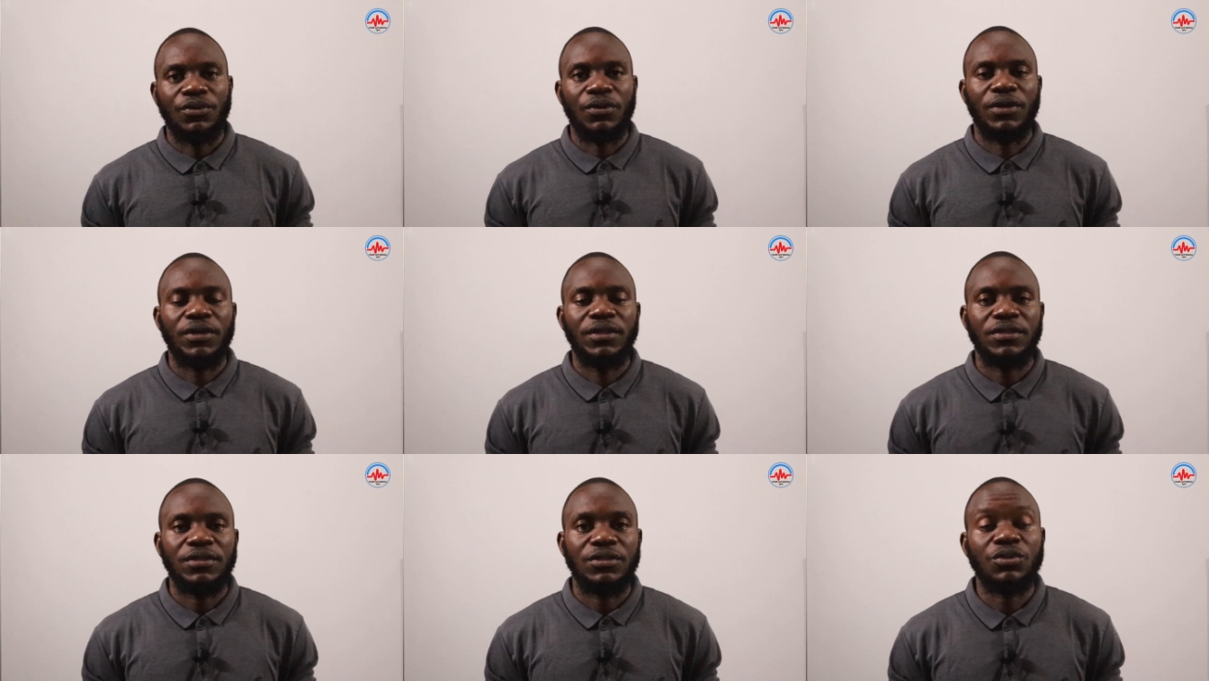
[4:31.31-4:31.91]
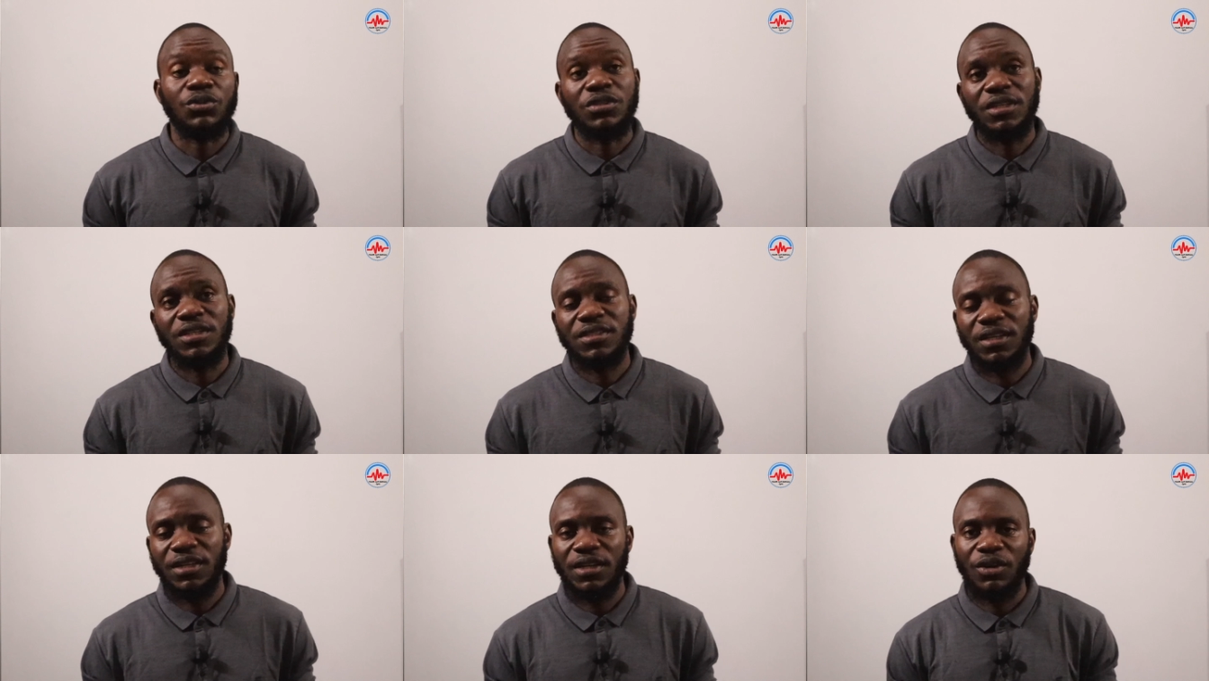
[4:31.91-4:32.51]
Okay? So stay
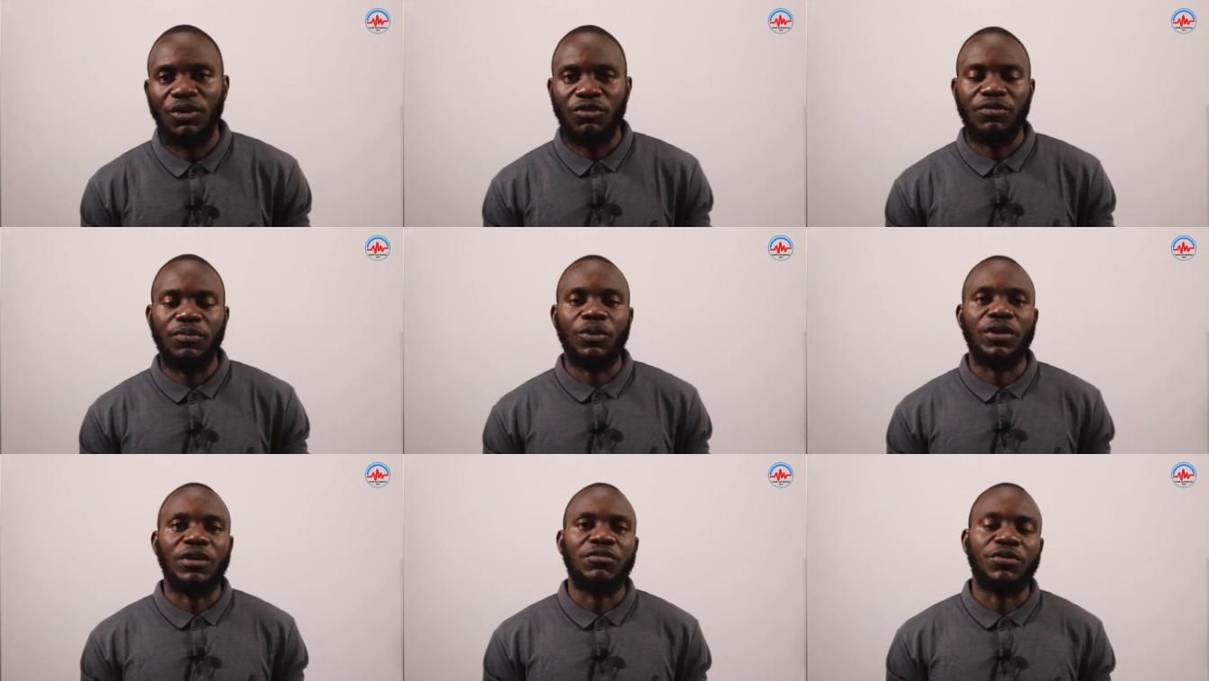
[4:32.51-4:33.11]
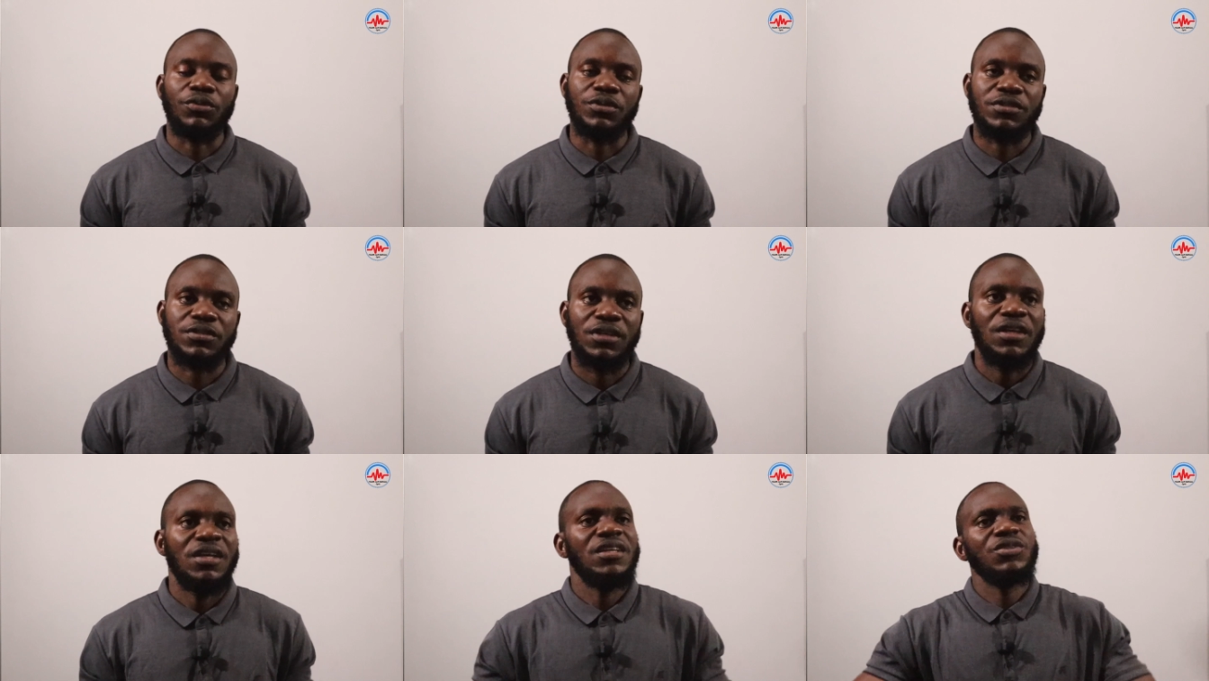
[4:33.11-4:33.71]
sane of modern fruits.
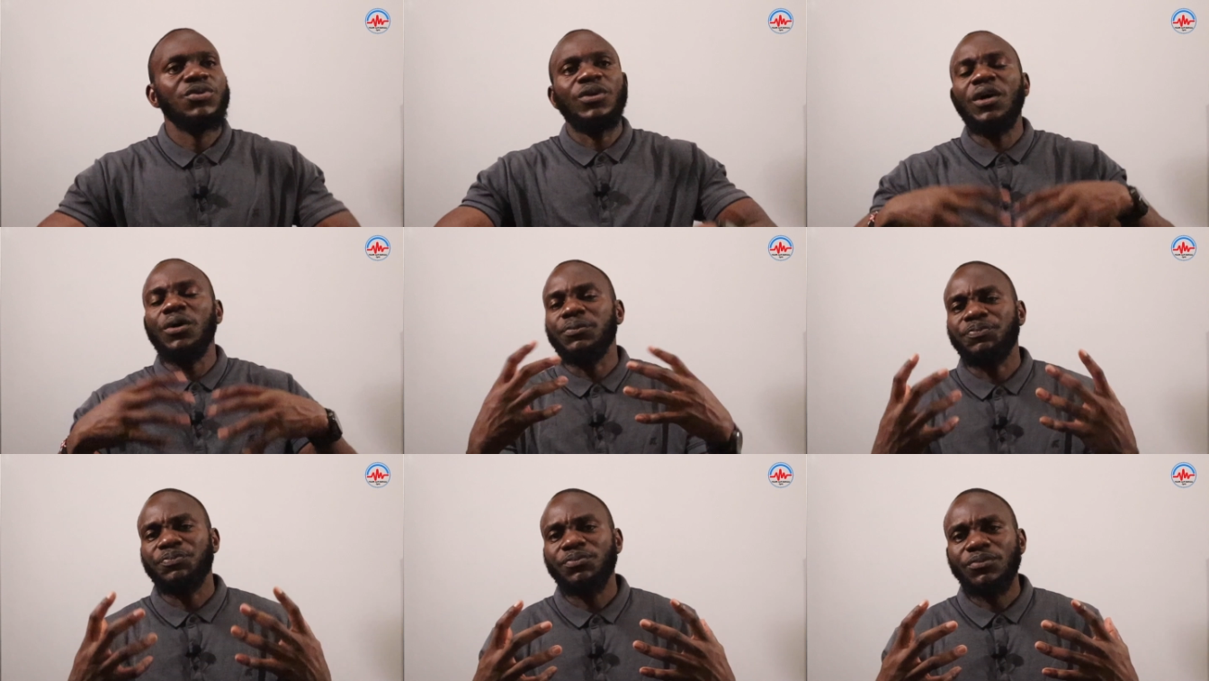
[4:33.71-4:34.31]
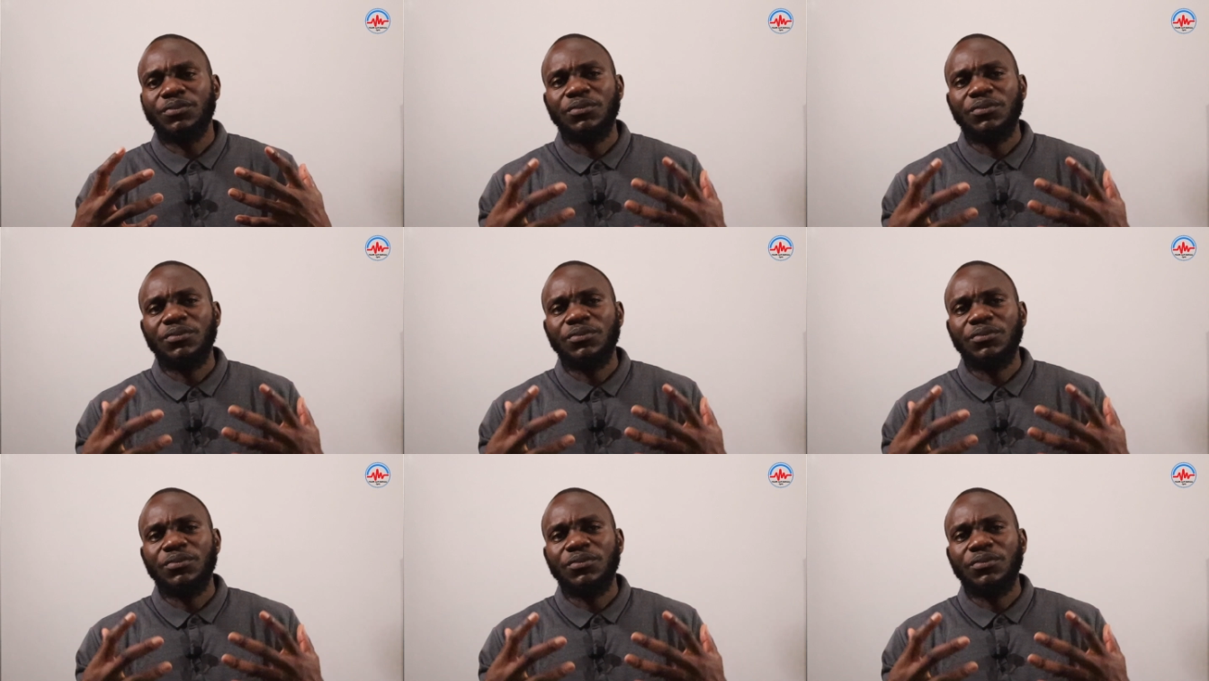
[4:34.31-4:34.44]
So now,